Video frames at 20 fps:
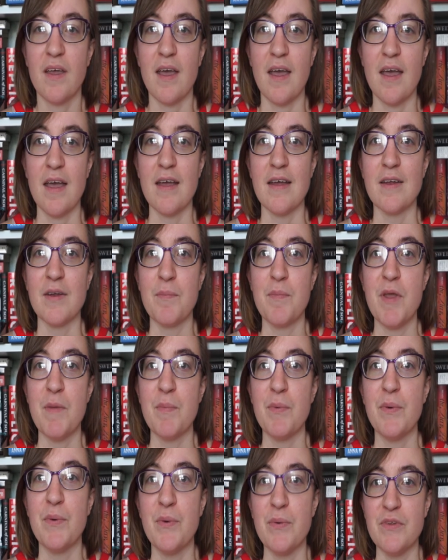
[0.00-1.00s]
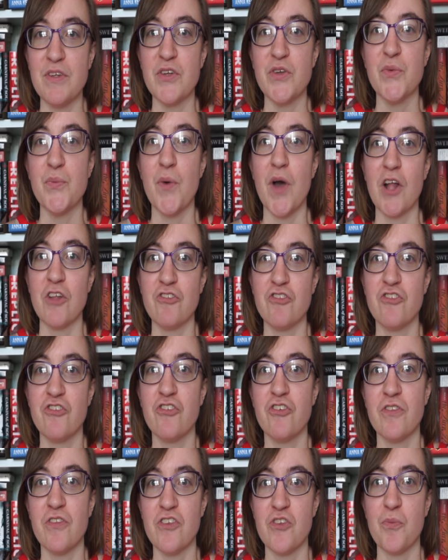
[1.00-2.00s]
and people who didn't
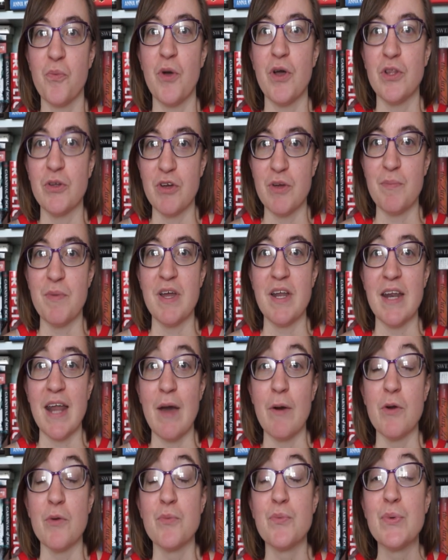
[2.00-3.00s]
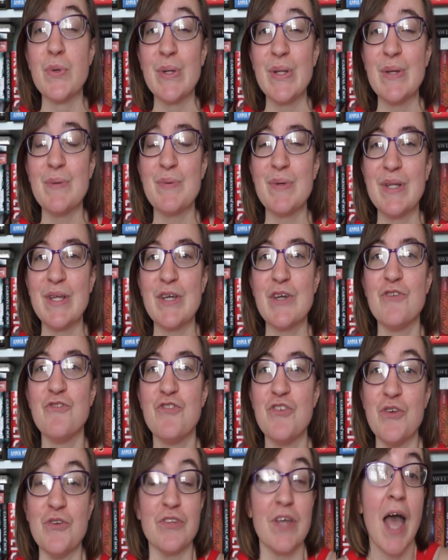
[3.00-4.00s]
watch the spoilery bit now are really, really
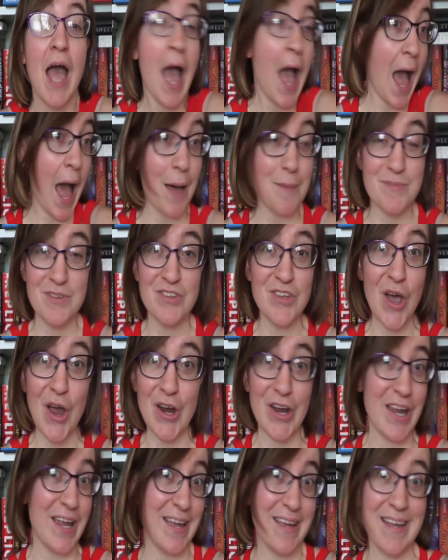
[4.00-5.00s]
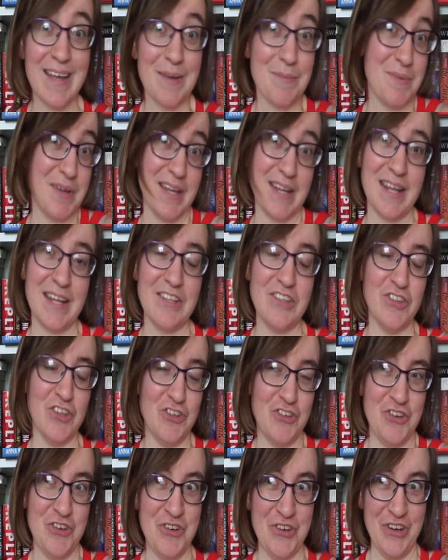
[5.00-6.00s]
confused. I'm sorry, but it's the
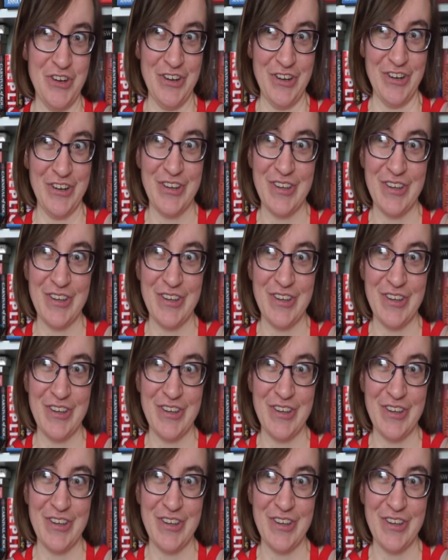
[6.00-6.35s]
truth.